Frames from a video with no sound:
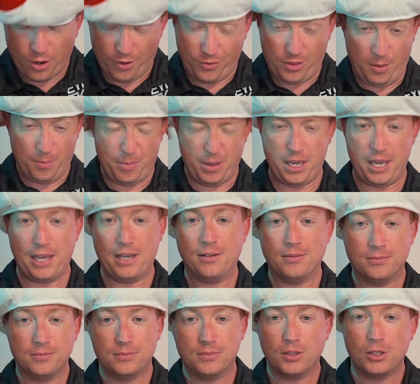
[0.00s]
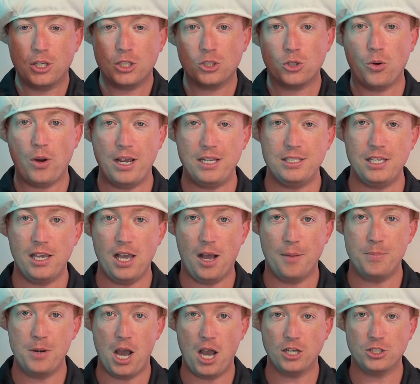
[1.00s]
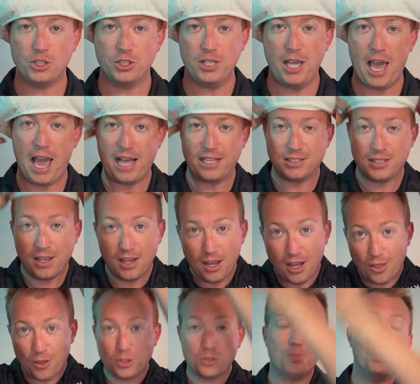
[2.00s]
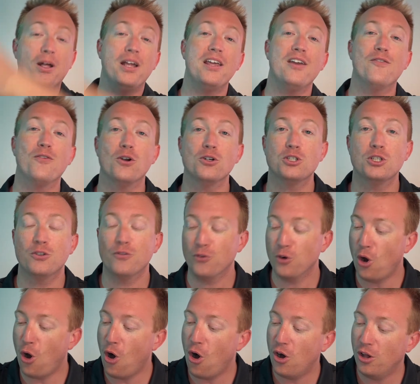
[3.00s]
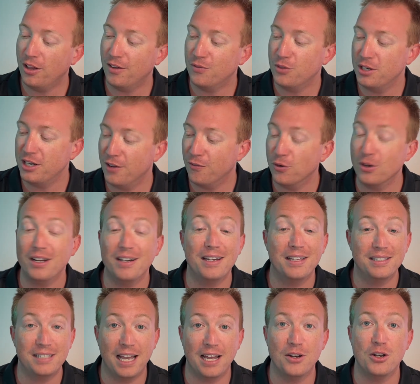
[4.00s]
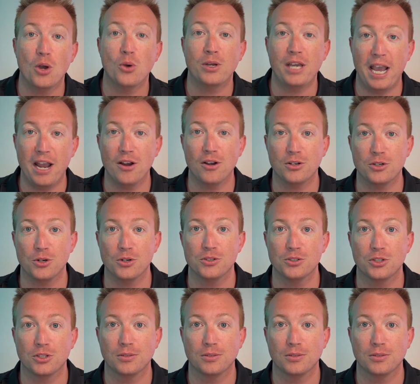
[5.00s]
of them being this crazy, obnoxious hat. There's plenty of versions for all of the different Nintendo characters.